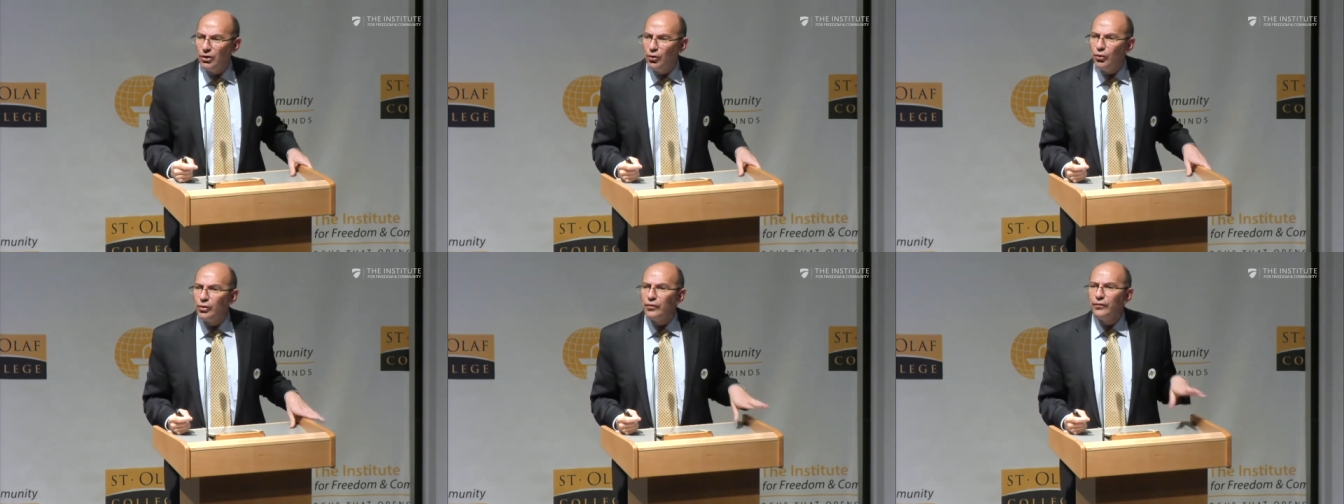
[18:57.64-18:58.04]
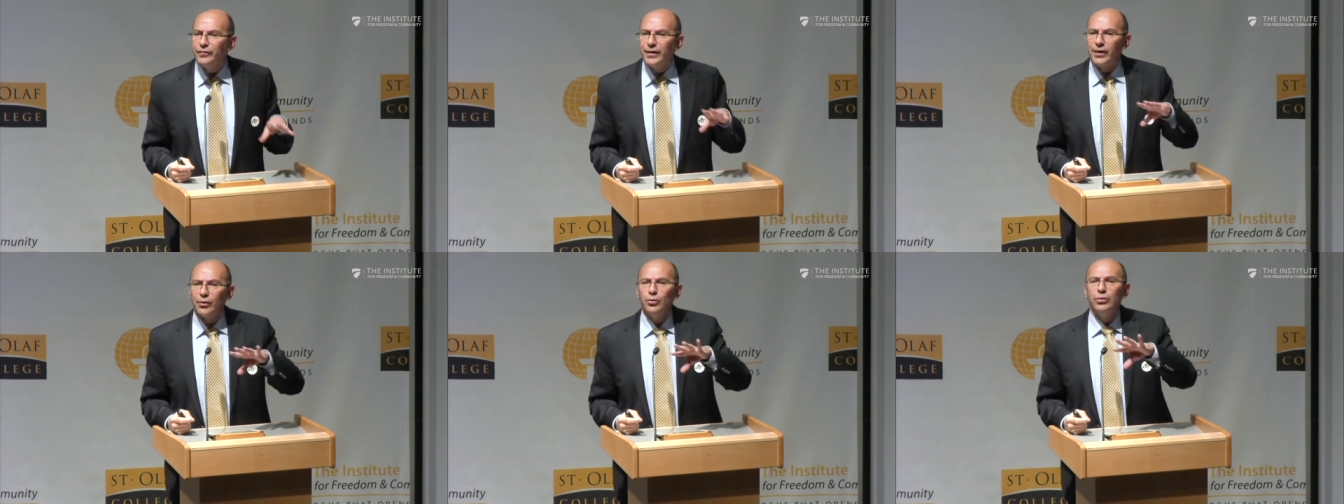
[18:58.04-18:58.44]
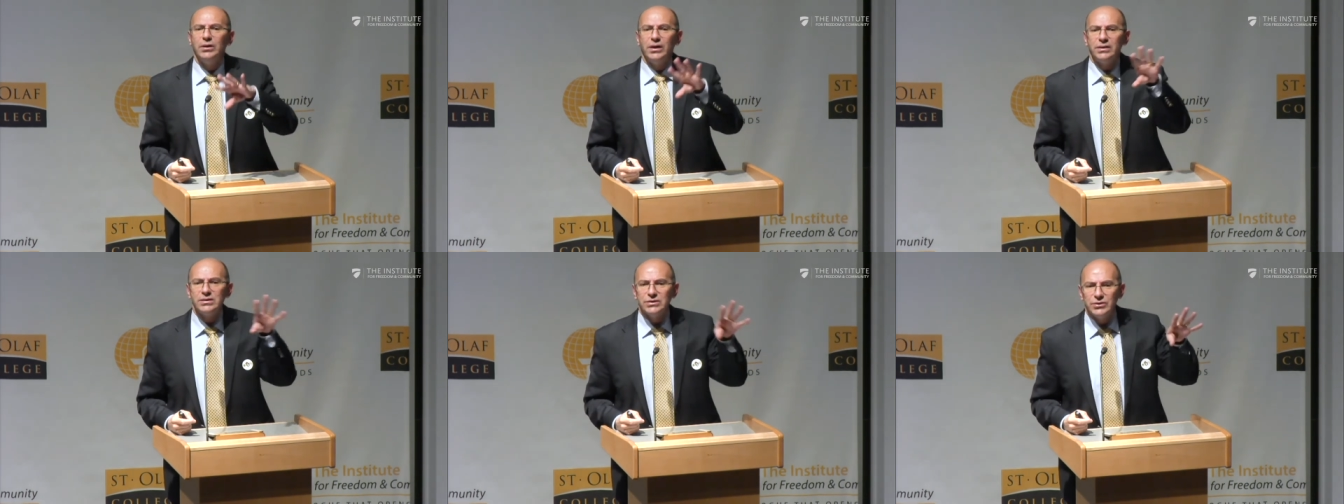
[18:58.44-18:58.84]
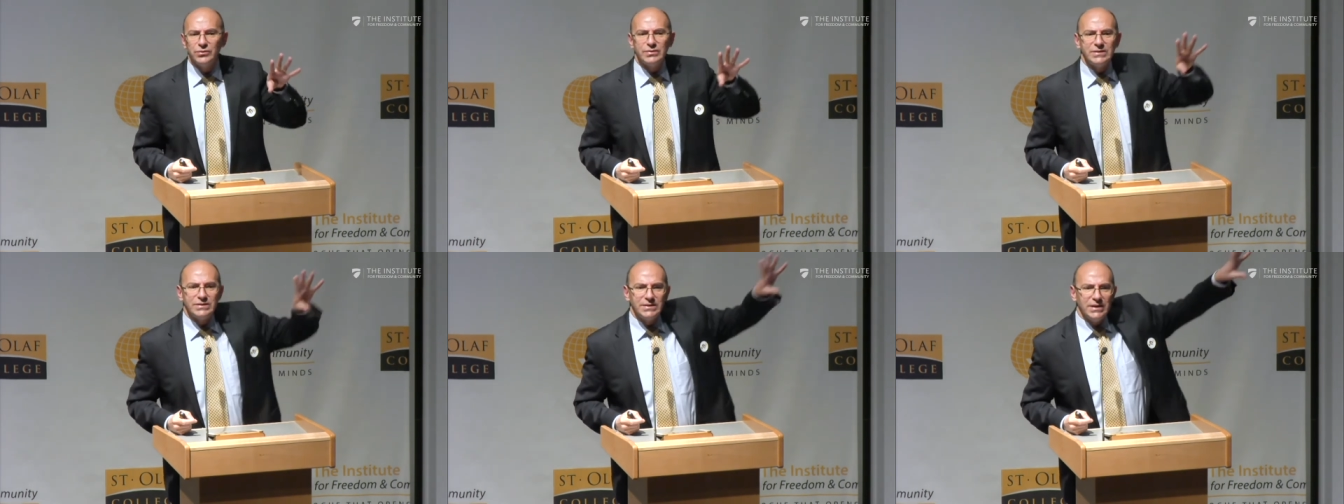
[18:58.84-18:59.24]
all of the rulers you
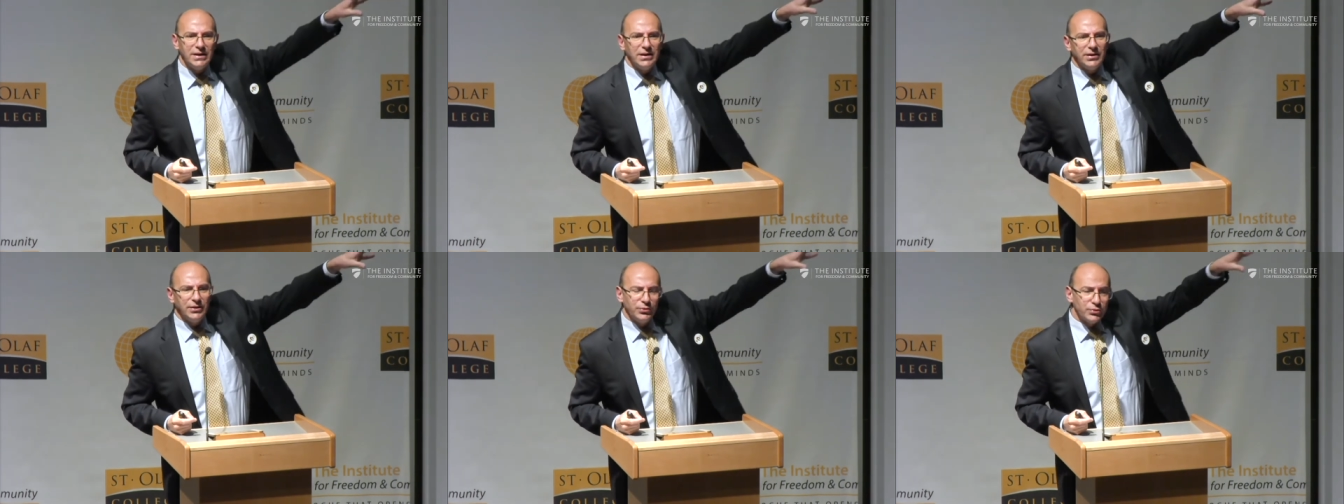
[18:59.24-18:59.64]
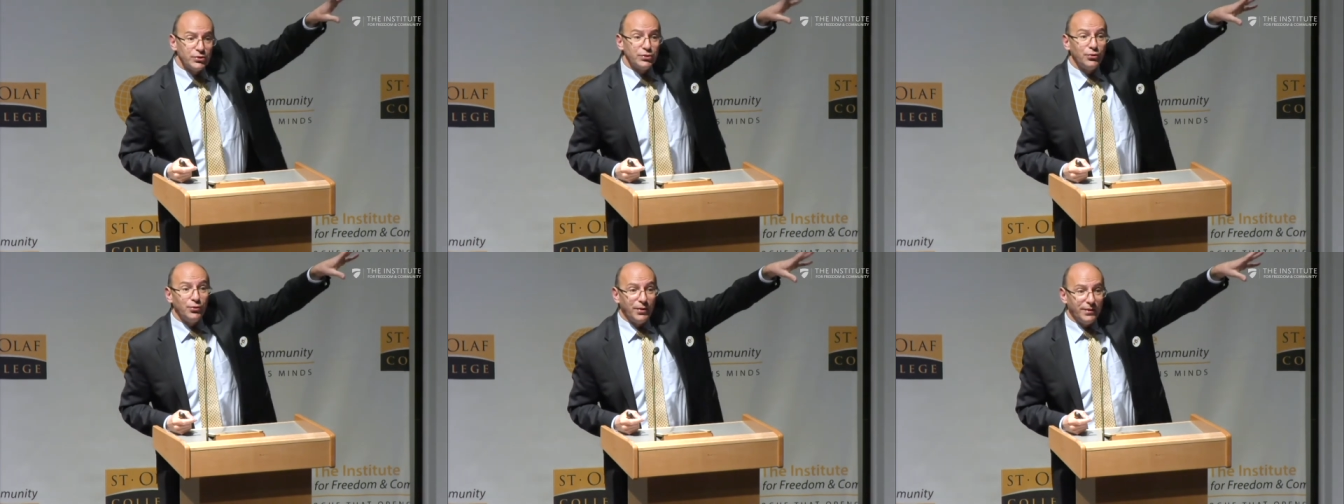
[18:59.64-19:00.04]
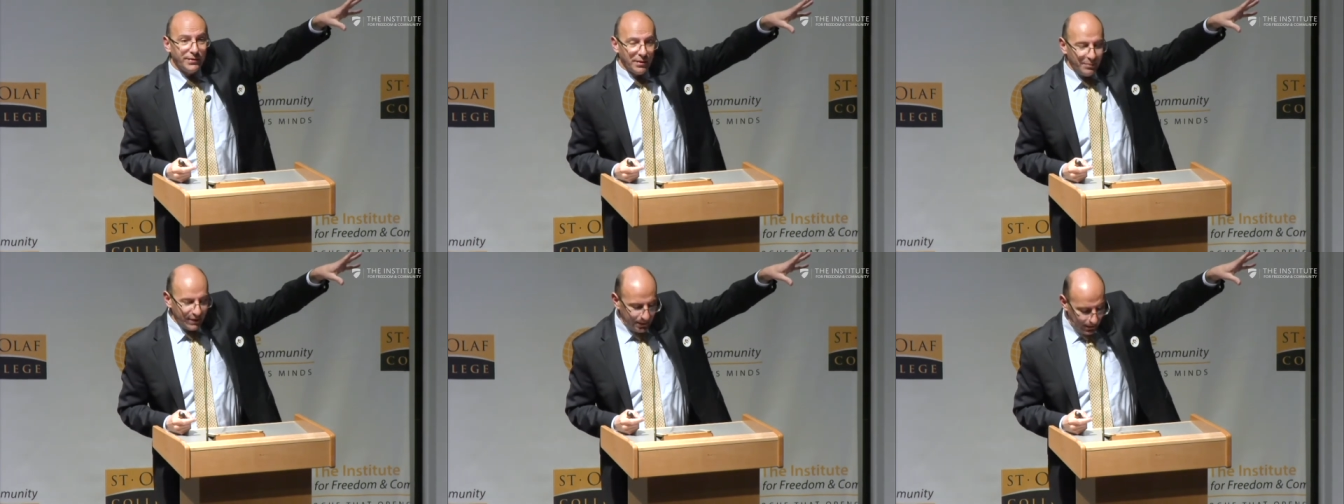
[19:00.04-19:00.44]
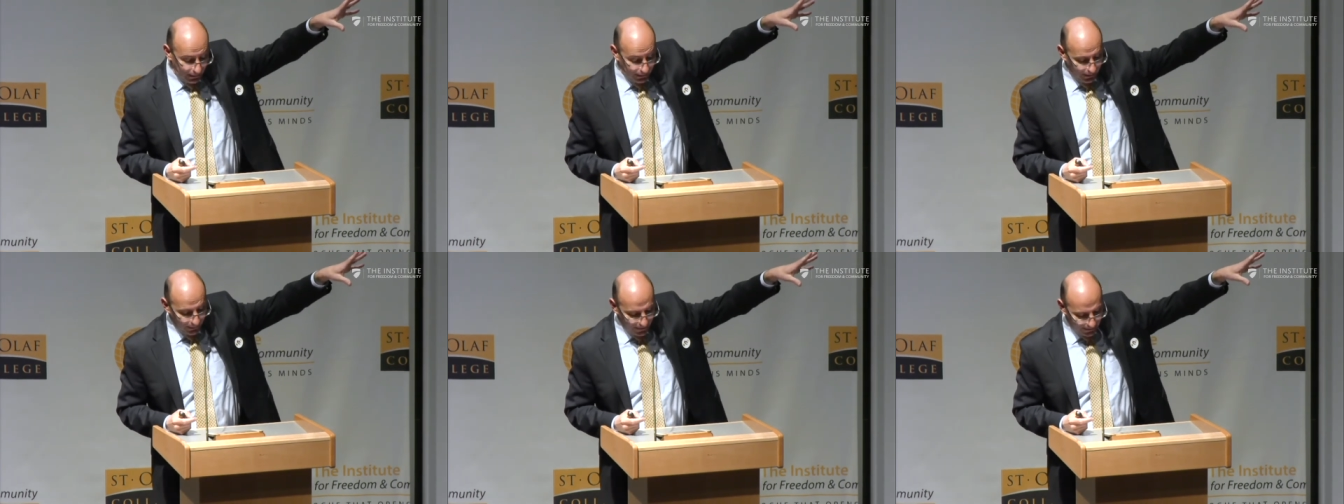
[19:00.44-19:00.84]
see, you saw in the,
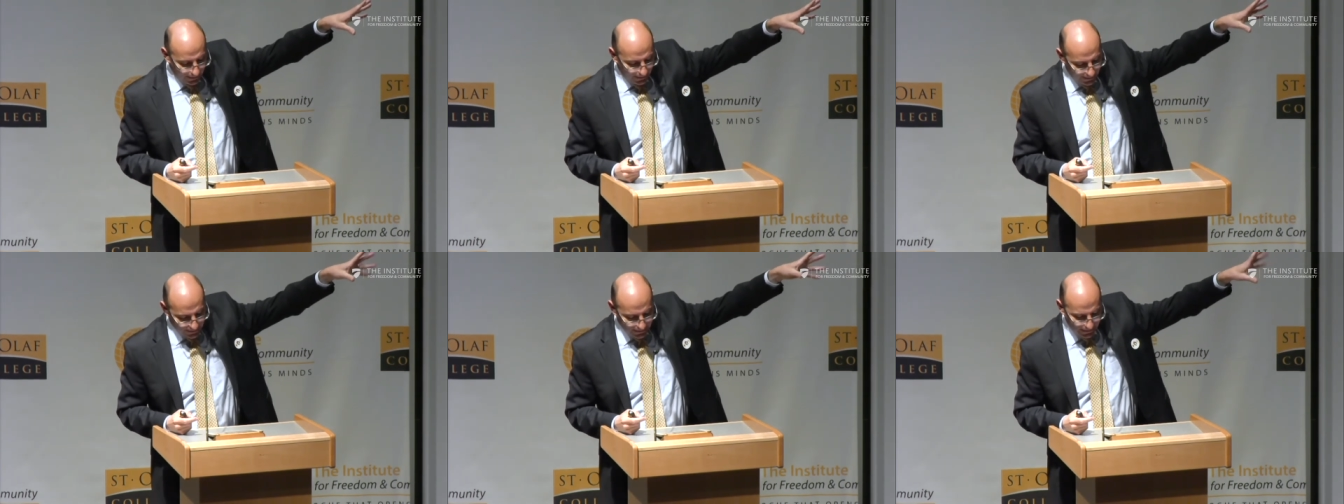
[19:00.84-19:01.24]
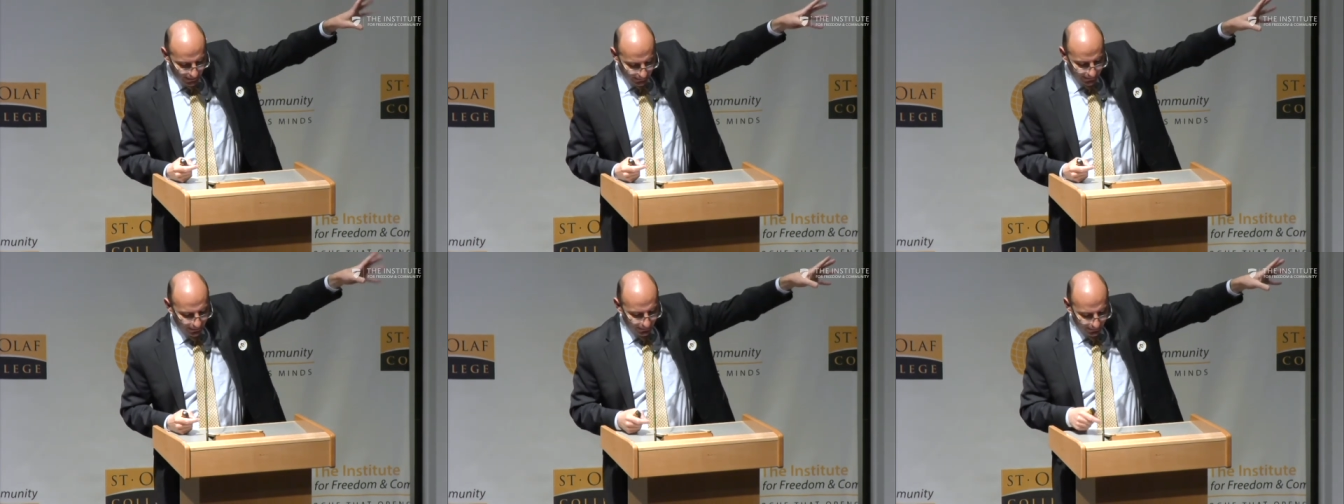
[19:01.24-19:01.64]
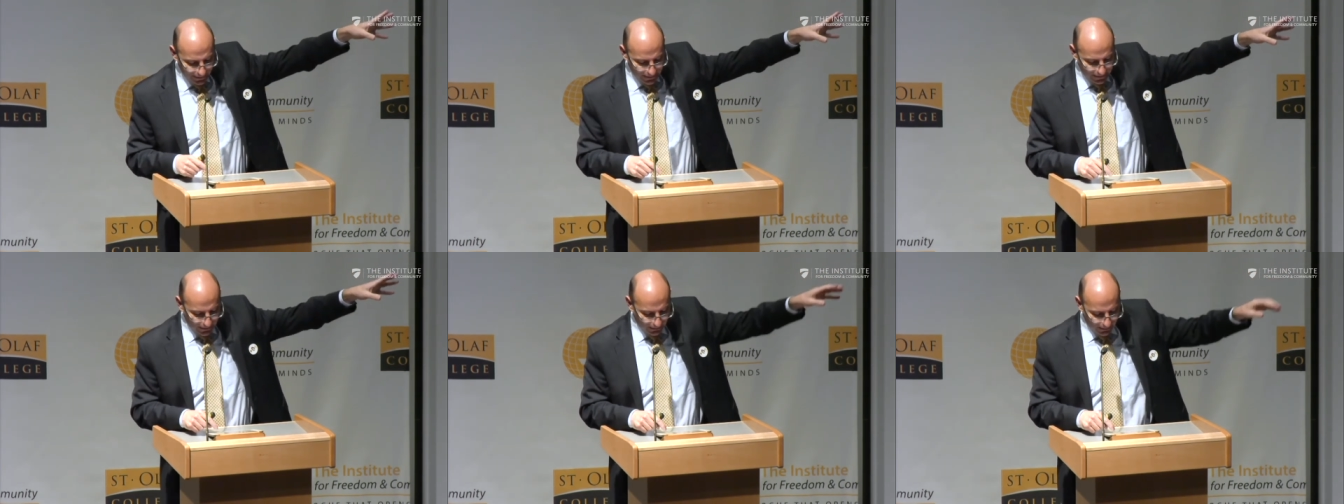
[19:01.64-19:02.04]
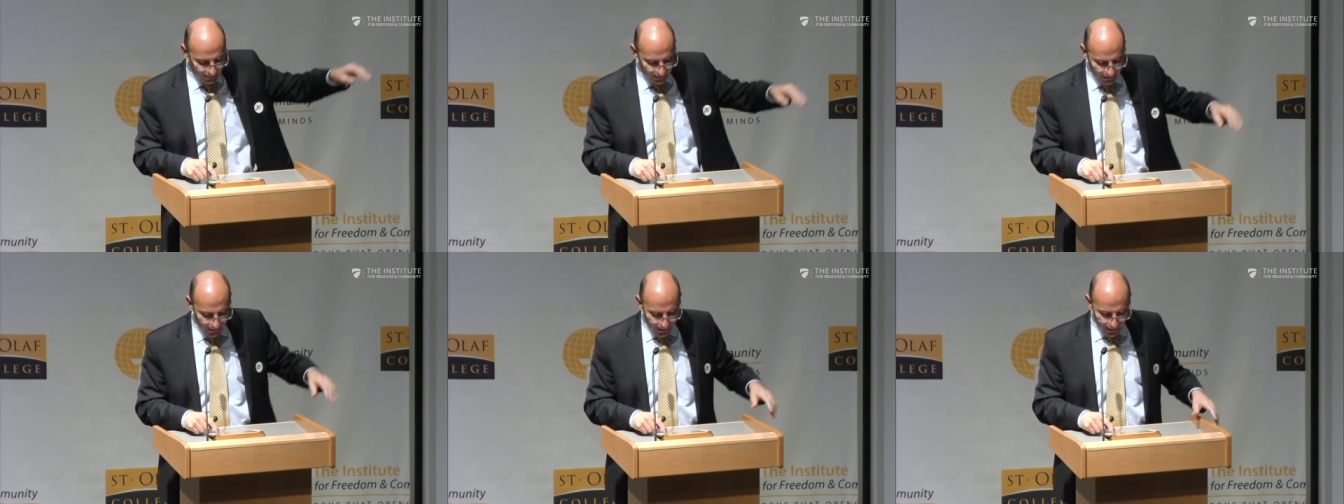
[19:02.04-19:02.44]
in the Middle East until recently,